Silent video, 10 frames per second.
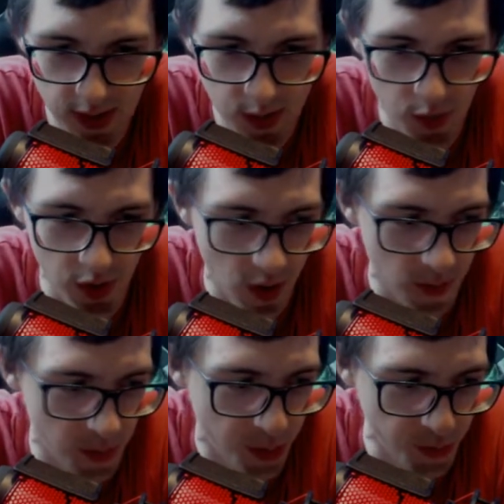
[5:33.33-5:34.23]

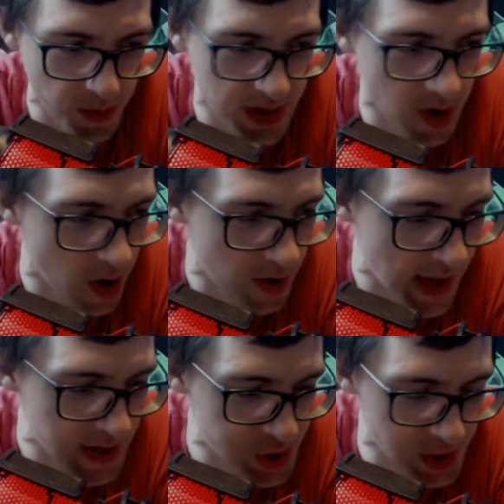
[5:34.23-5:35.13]
3-card
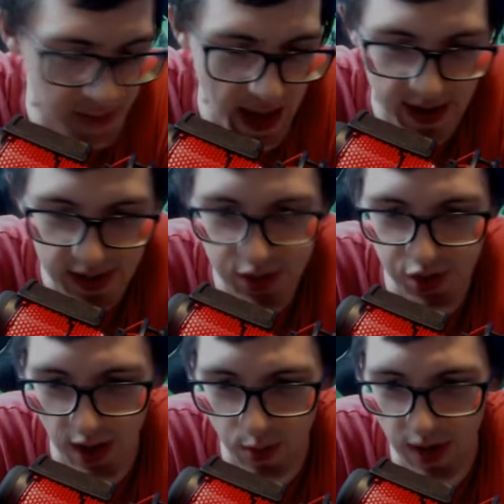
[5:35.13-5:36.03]
engine package,
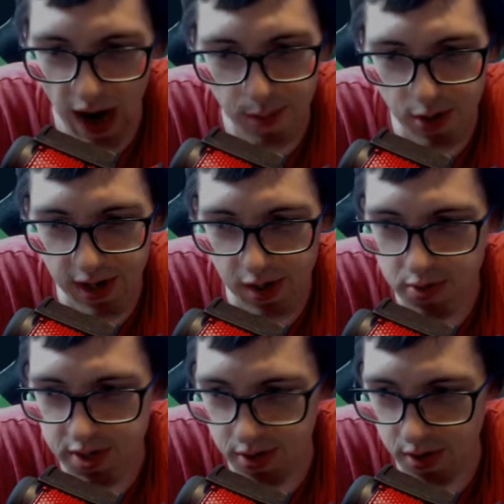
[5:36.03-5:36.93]
like what Heimerdinger
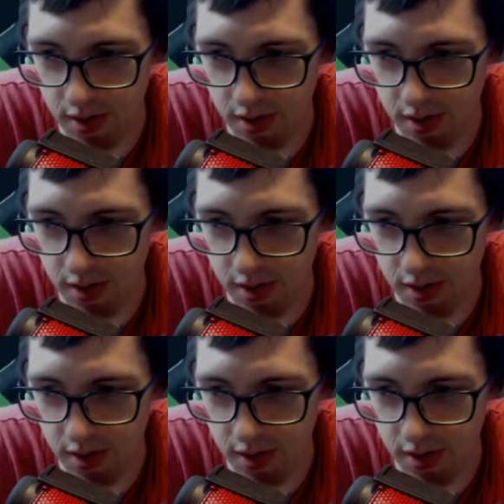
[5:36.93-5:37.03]
was doing.